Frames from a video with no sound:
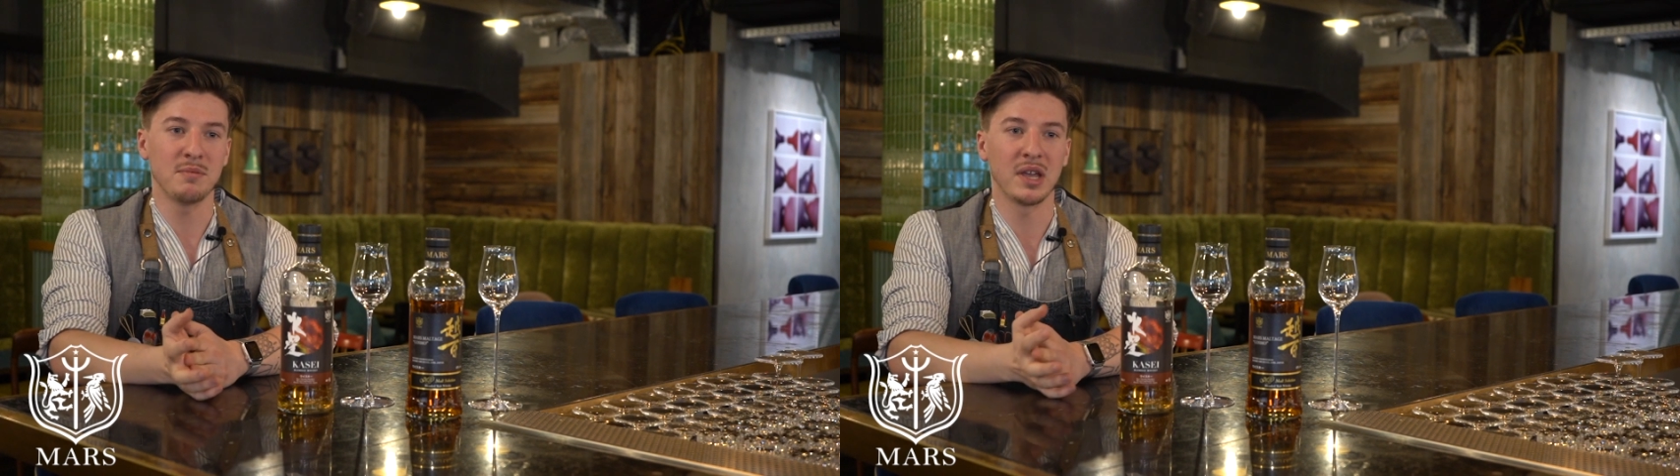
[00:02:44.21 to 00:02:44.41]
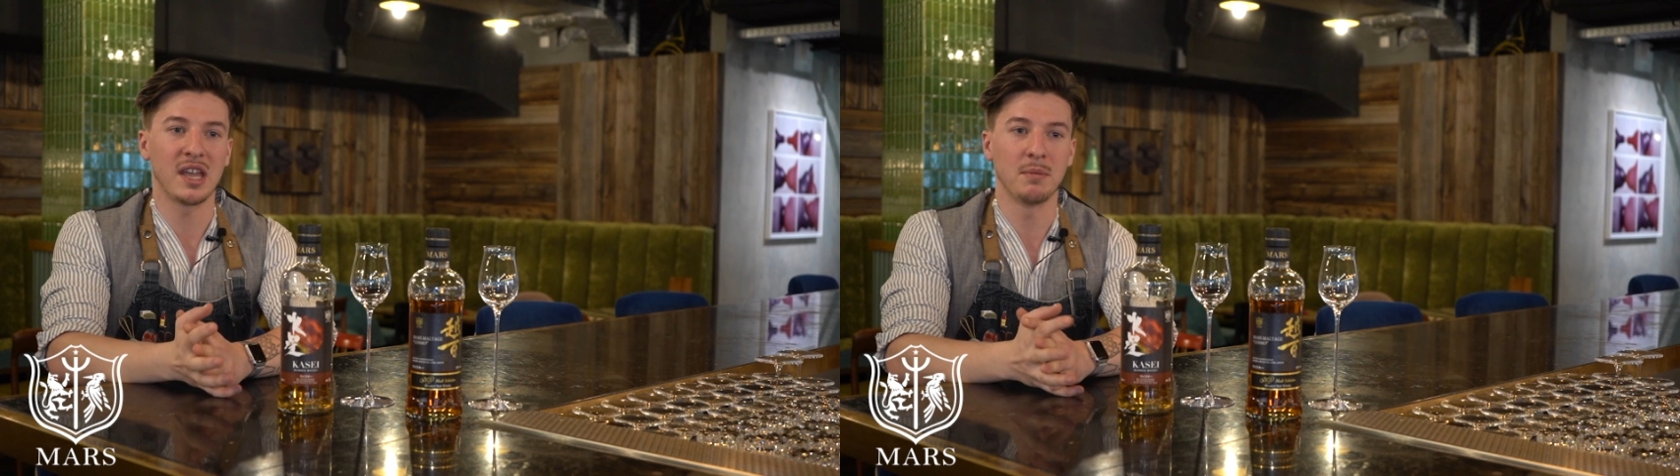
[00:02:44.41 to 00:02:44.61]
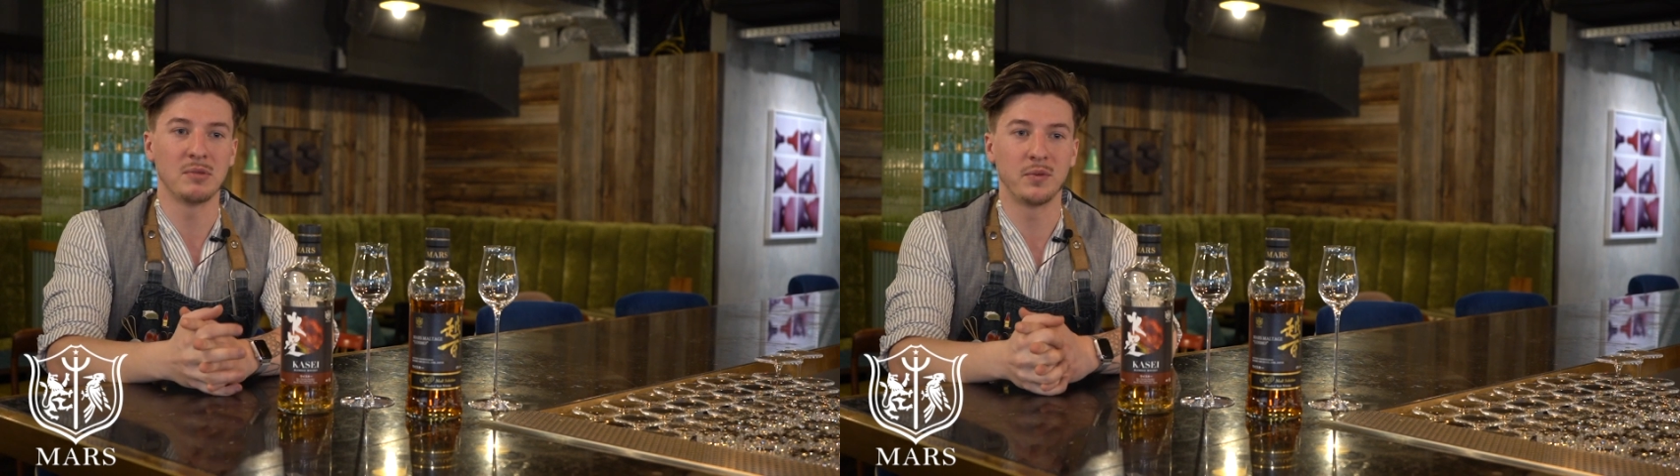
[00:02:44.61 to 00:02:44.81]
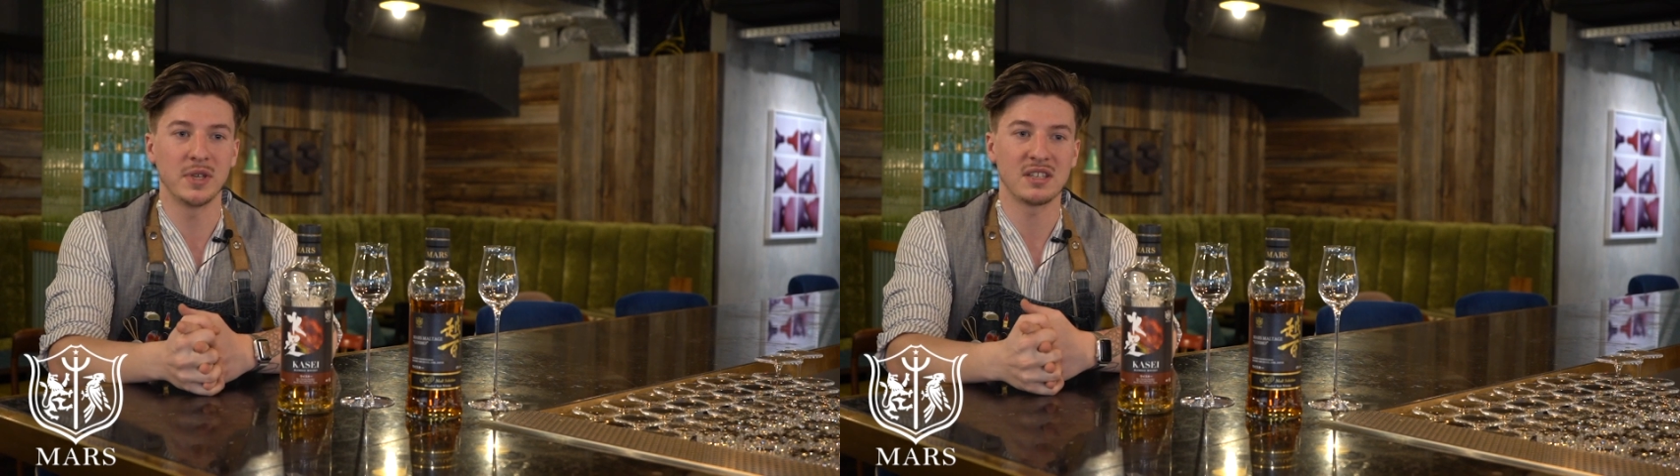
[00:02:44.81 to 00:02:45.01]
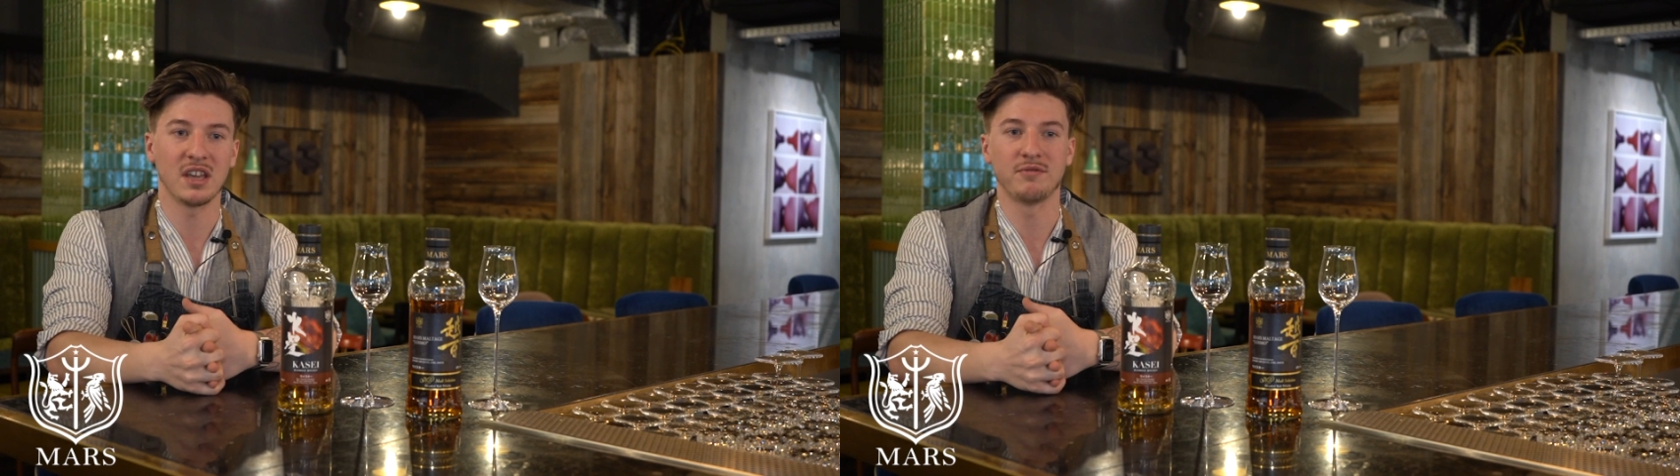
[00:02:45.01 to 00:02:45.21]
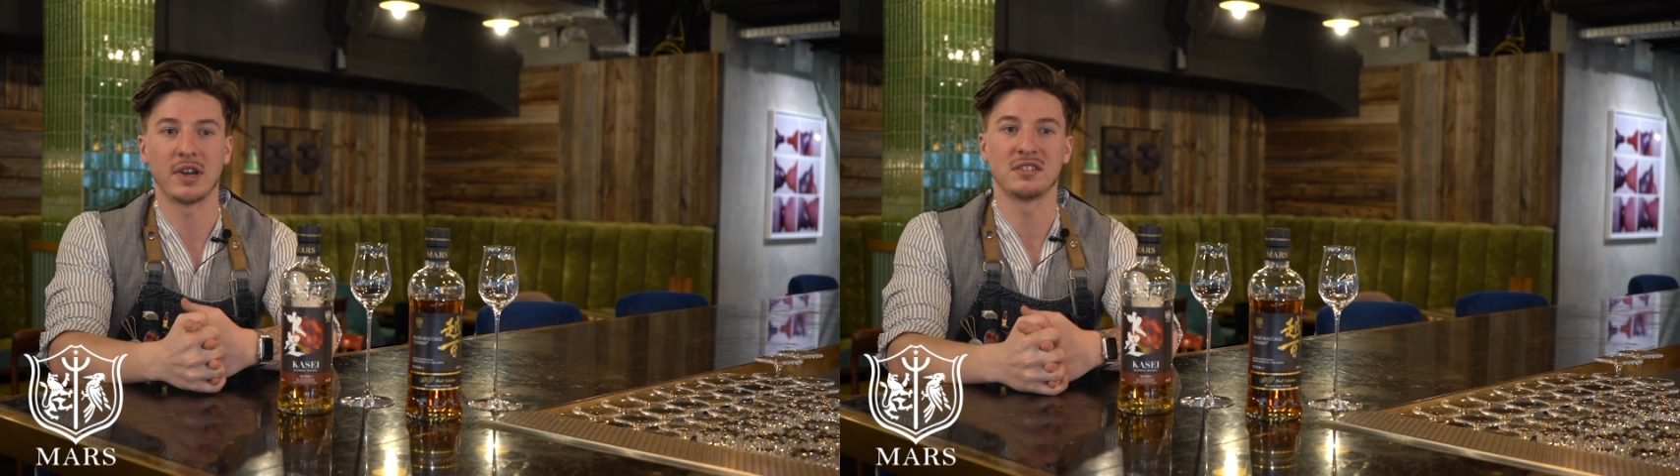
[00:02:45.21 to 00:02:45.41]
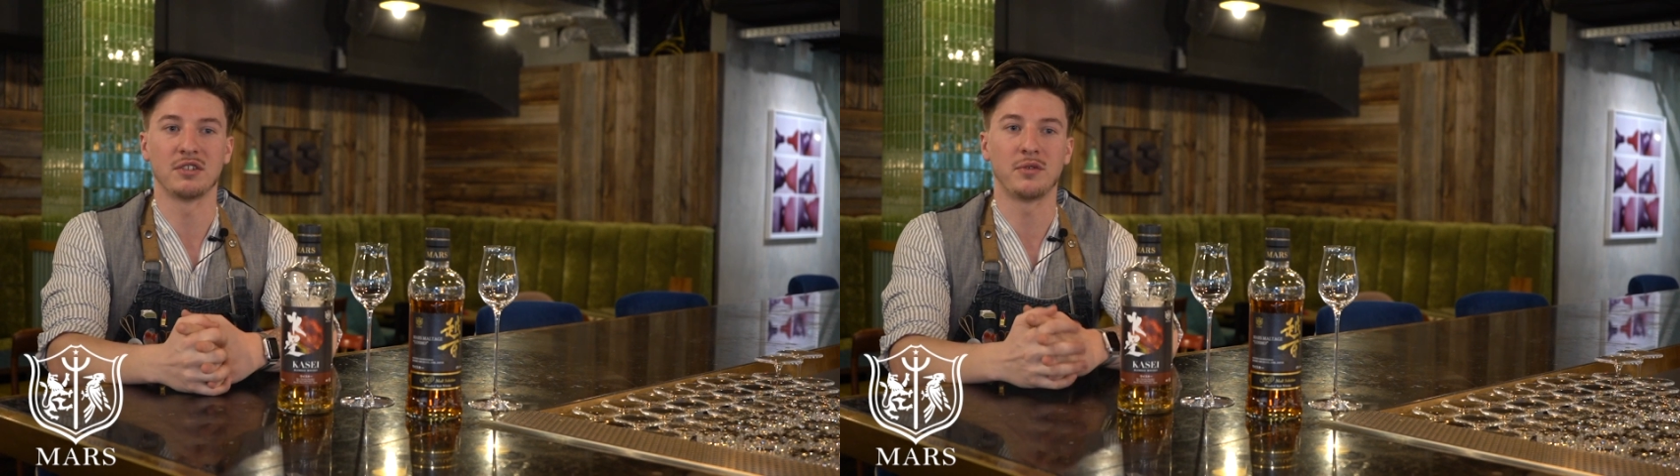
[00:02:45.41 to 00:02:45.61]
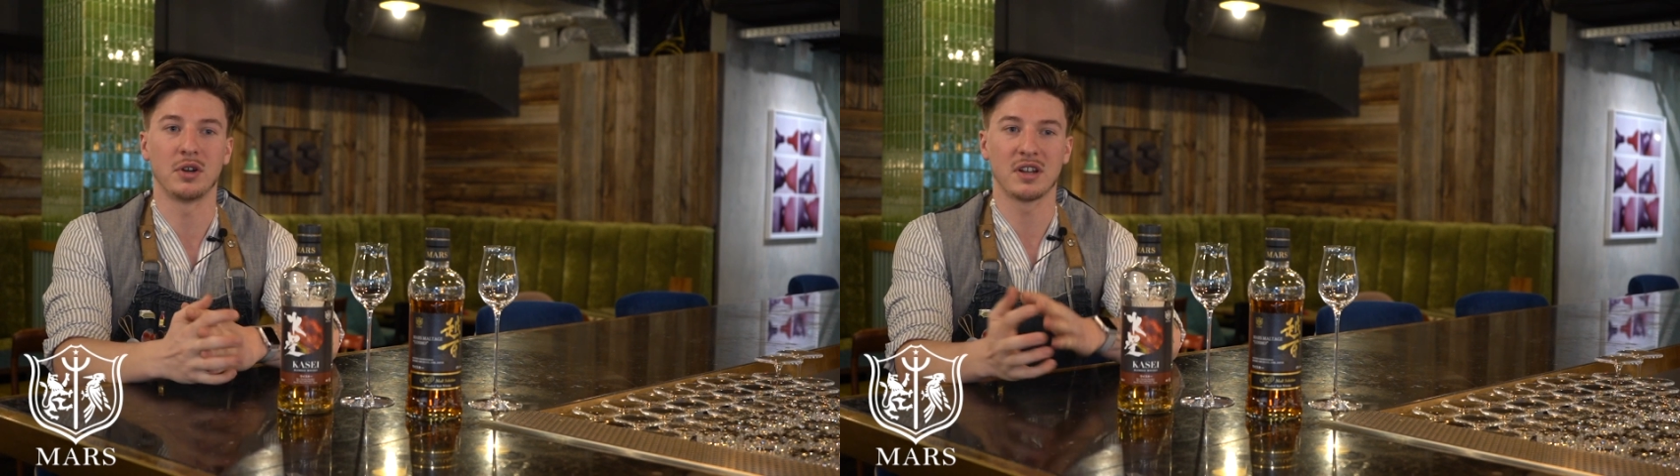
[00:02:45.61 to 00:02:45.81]
became the whiskey advisor
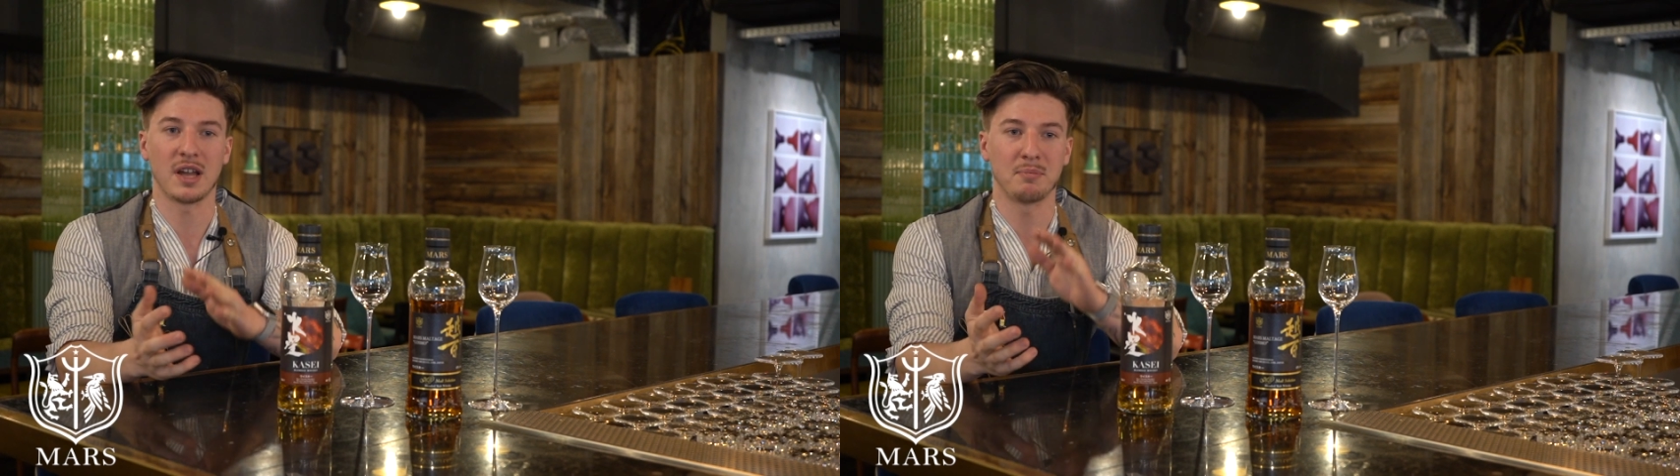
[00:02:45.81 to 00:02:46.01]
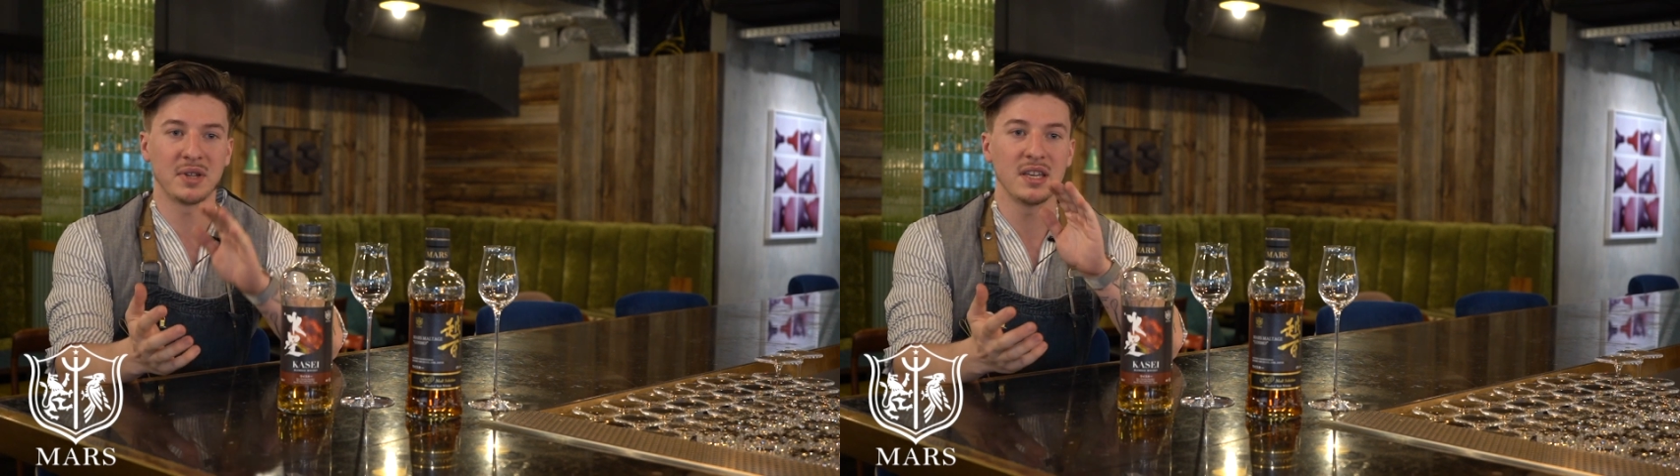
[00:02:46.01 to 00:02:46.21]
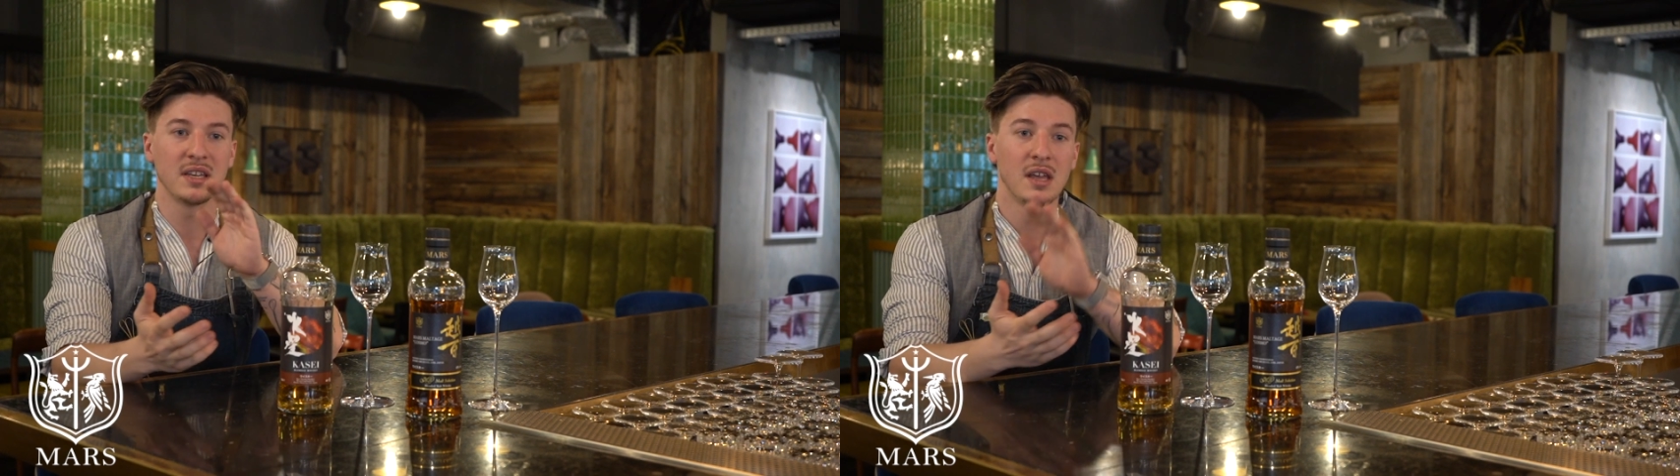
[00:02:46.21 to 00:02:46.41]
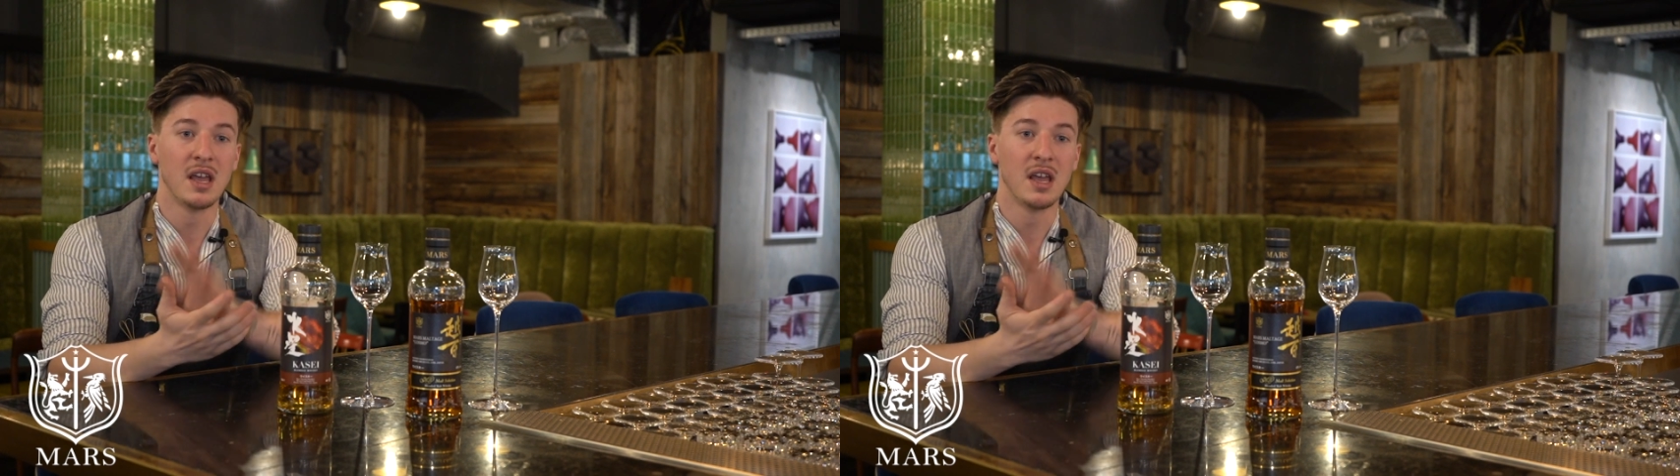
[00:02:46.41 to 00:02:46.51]
for the company,